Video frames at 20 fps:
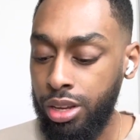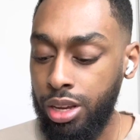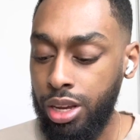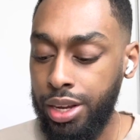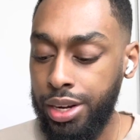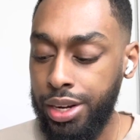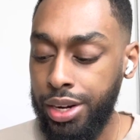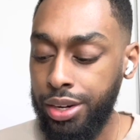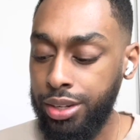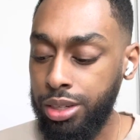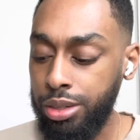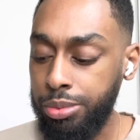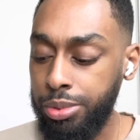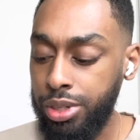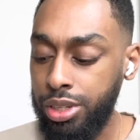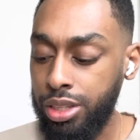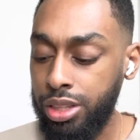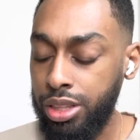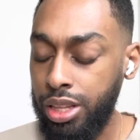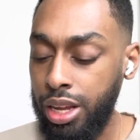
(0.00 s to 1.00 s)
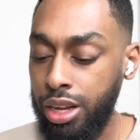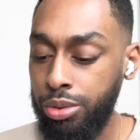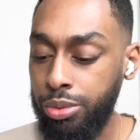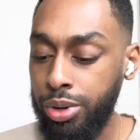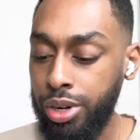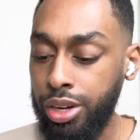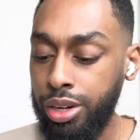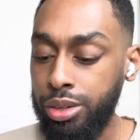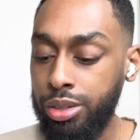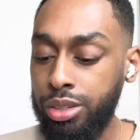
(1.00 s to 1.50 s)
And there could have been a thing
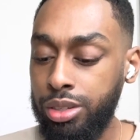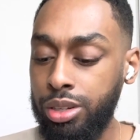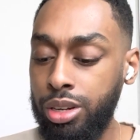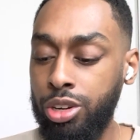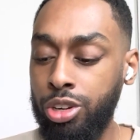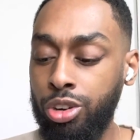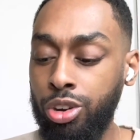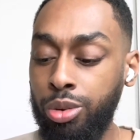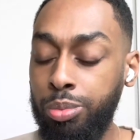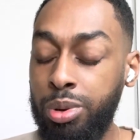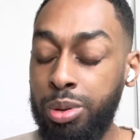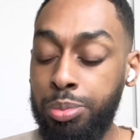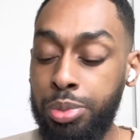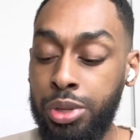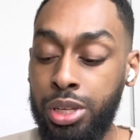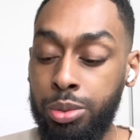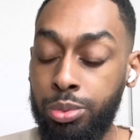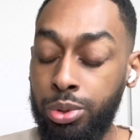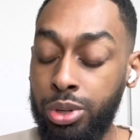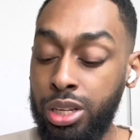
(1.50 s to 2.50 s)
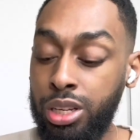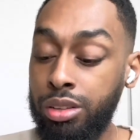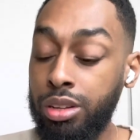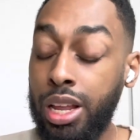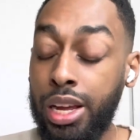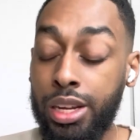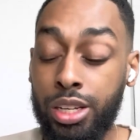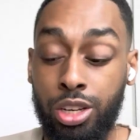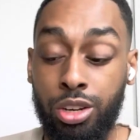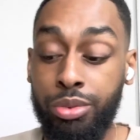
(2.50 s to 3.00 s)
where a group of people,
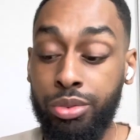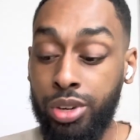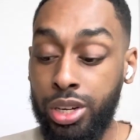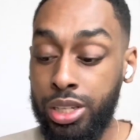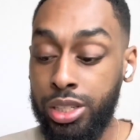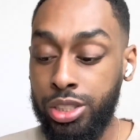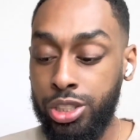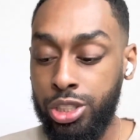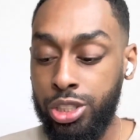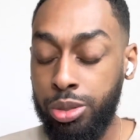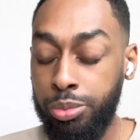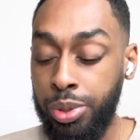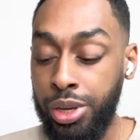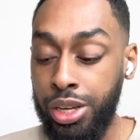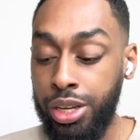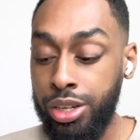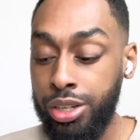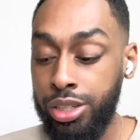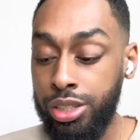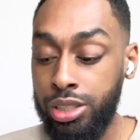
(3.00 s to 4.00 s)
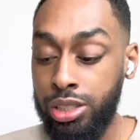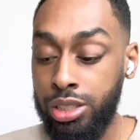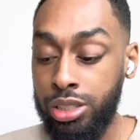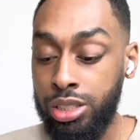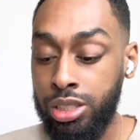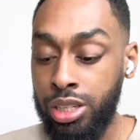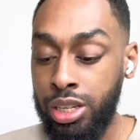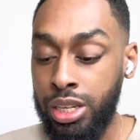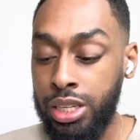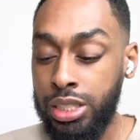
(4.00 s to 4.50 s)
like your friends, your
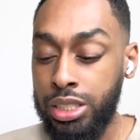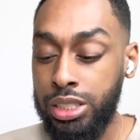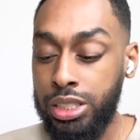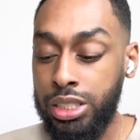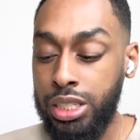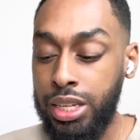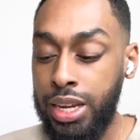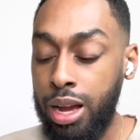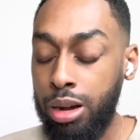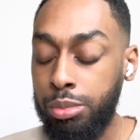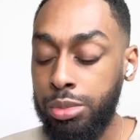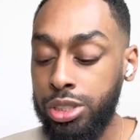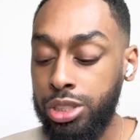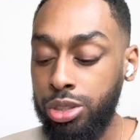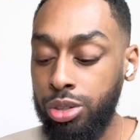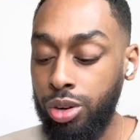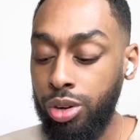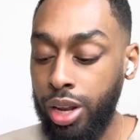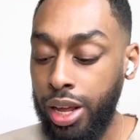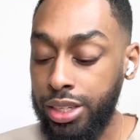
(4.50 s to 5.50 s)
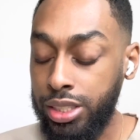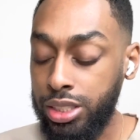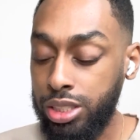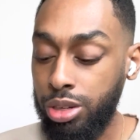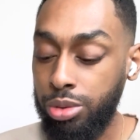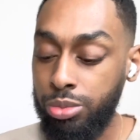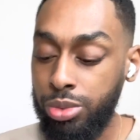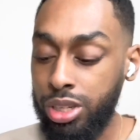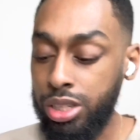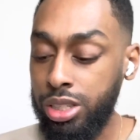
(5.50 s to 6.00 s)
peers, seeing how much you like
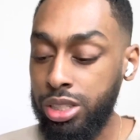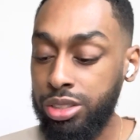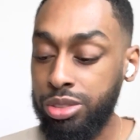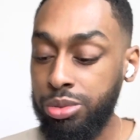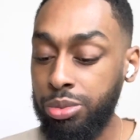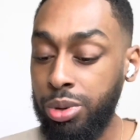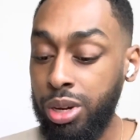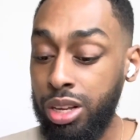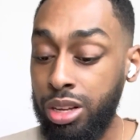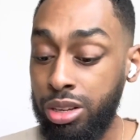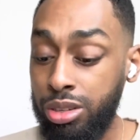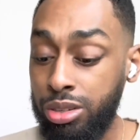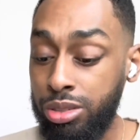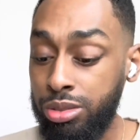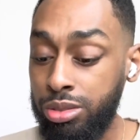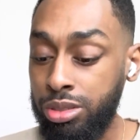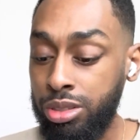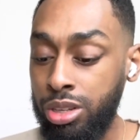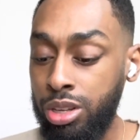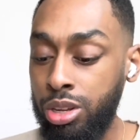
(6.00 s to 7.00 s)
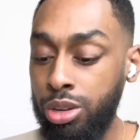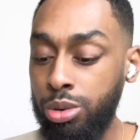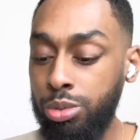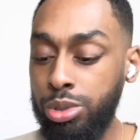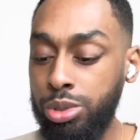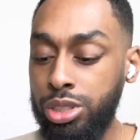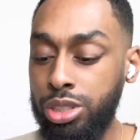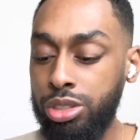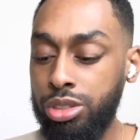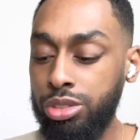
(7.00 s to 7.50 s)
someone as well
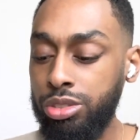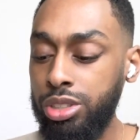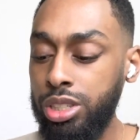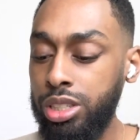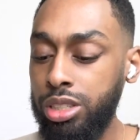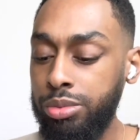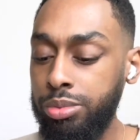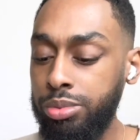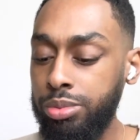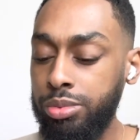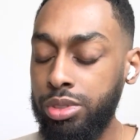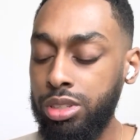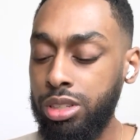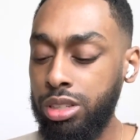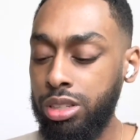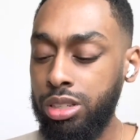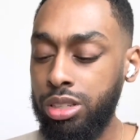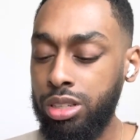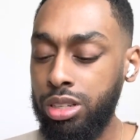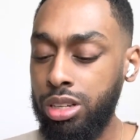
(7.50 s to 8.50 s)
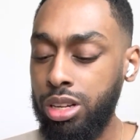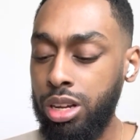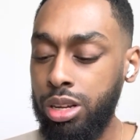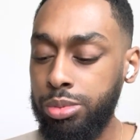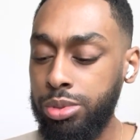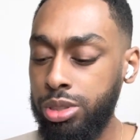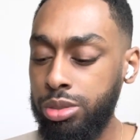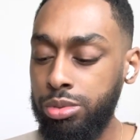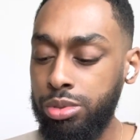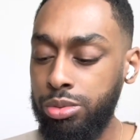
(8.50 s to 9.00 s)
What's the three of
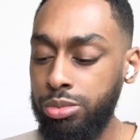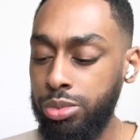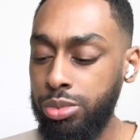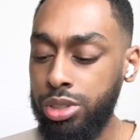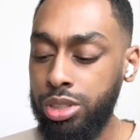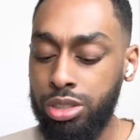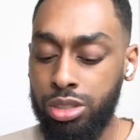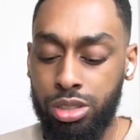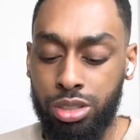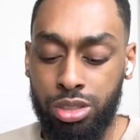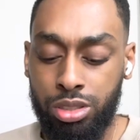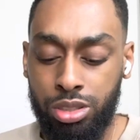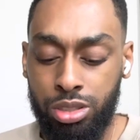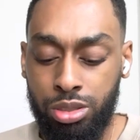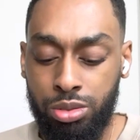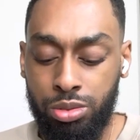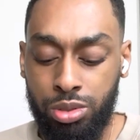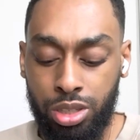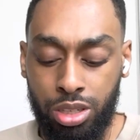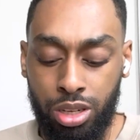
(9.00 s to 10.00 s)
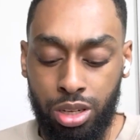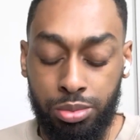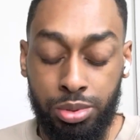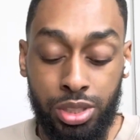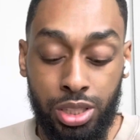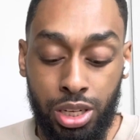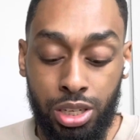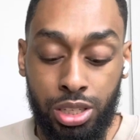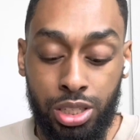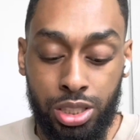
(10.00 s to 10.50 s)
cups with the two of cups?
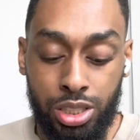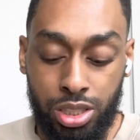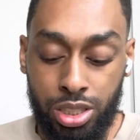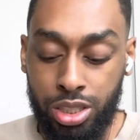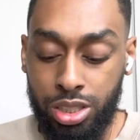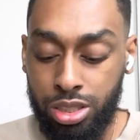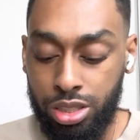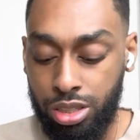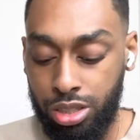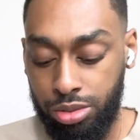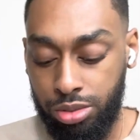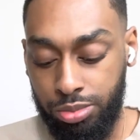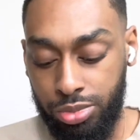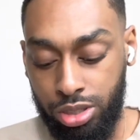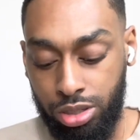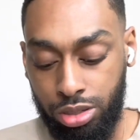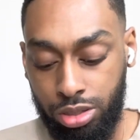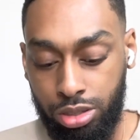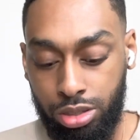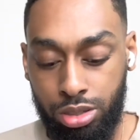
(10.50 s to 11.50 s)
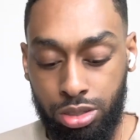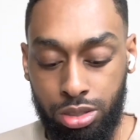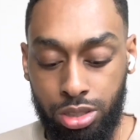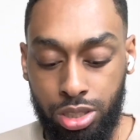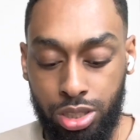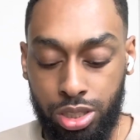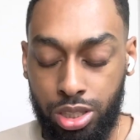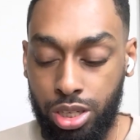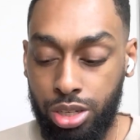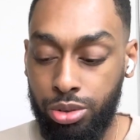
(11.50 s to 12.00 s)
Yeah, the six, I'm sorry, the
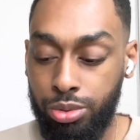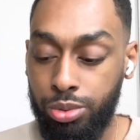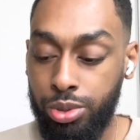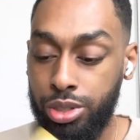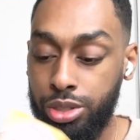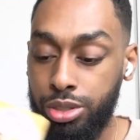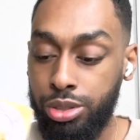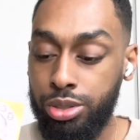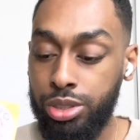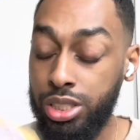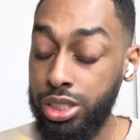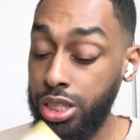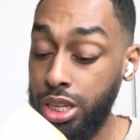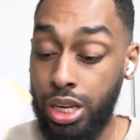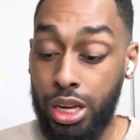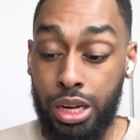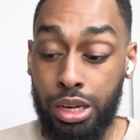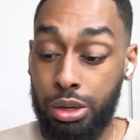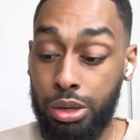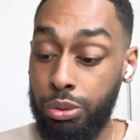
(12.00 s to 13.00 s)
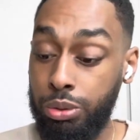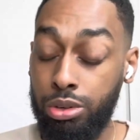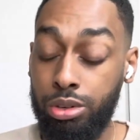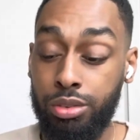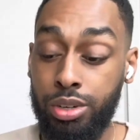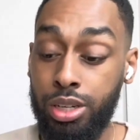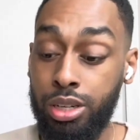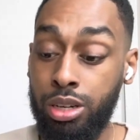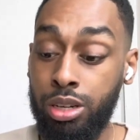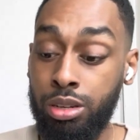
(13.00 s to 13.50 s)
ten of wands. There's a lot going on
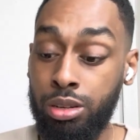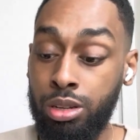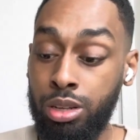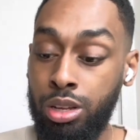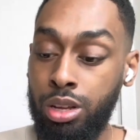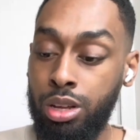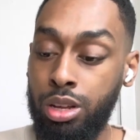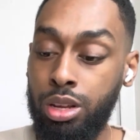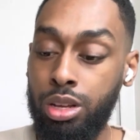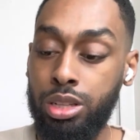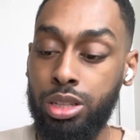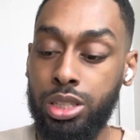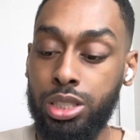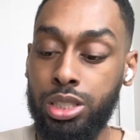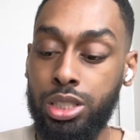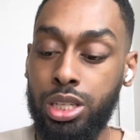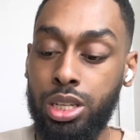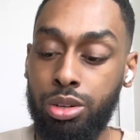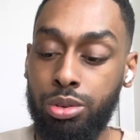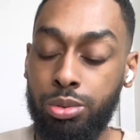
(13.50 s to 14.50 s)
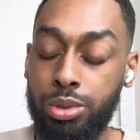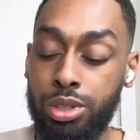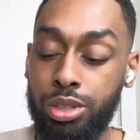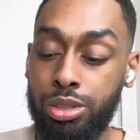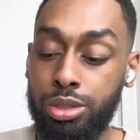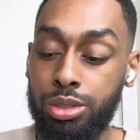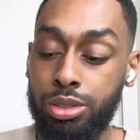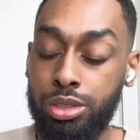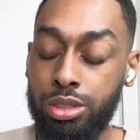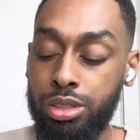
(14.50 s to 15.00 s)
right now. The ten of
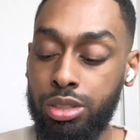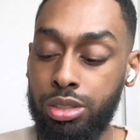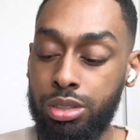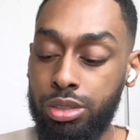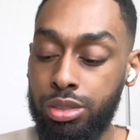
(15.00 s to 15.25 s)
wands.